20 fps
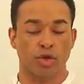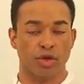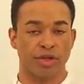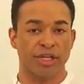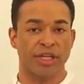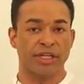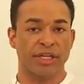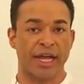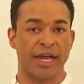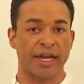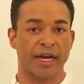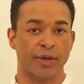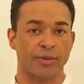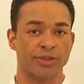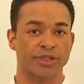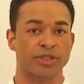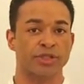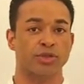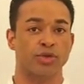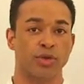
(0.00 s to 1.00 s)
During that diet, I
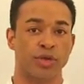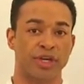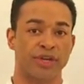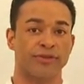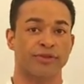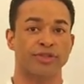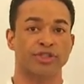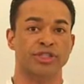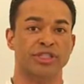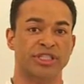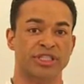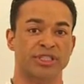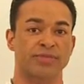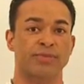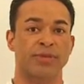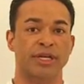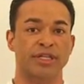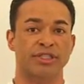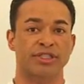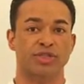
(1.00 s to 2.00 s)
was doing it for
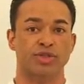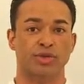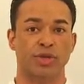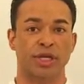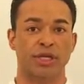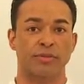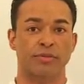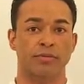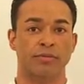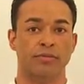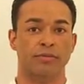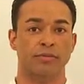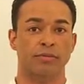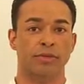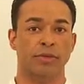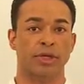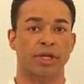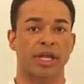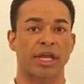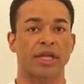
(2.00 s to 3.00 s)
6 months straight.
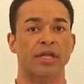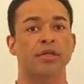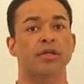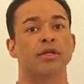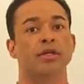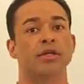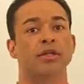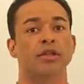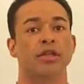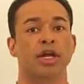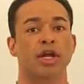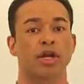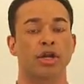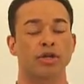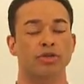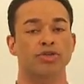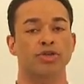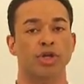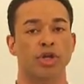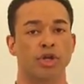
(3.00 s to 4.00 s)
Okay, the
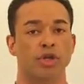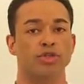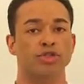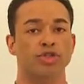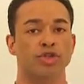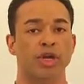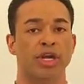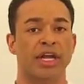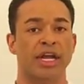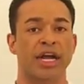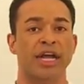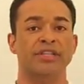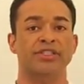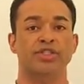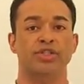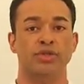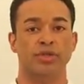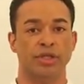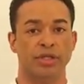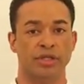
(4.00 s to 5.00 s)
closer and closer I
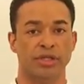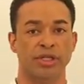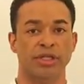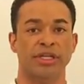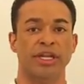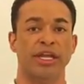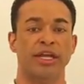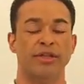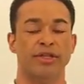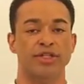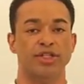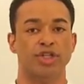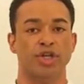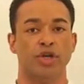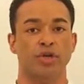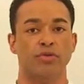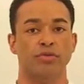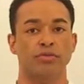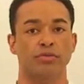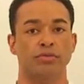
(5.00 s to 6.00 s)
got to the day of the
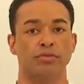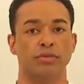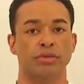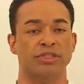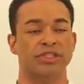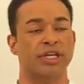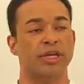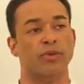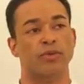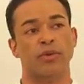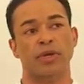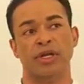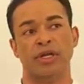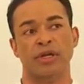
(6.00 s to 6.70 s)
show, we'll say